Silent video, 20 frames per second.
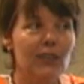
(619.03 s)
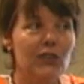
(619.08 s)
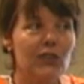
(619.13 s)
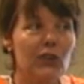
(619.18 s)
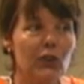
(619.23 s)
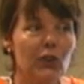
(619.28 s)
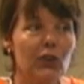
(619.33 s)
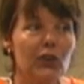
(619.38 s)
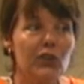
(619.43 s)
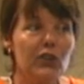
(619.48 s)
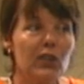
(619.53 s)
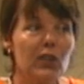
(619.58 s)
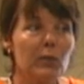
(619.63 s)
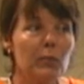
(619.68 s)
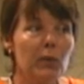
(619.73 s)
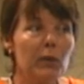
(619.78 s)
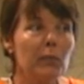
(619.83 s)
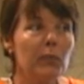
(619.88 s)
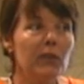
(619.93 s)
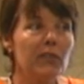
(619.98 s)
So who's going to
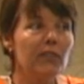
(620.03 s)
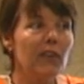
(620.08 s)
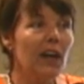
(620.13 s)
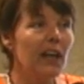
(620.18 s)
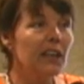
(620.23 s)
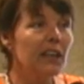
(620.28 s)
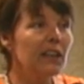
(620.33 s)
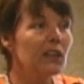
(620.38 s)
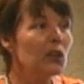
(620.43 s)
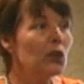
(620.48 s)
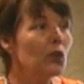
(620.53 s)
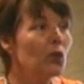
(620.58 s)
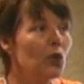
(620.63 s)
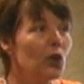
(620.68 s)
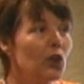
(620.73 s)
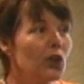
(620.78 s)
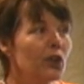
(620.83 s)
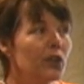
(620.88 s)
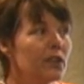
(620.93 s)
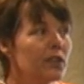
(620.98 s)
be providing the
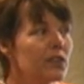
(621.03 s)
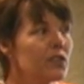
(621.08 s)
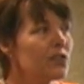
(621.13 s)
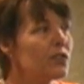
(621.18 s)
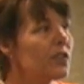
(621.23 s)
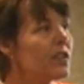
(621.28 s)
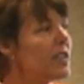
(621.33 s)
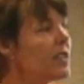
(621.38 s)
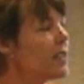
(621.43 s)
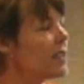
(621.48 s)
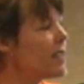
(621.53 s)
order in the streets?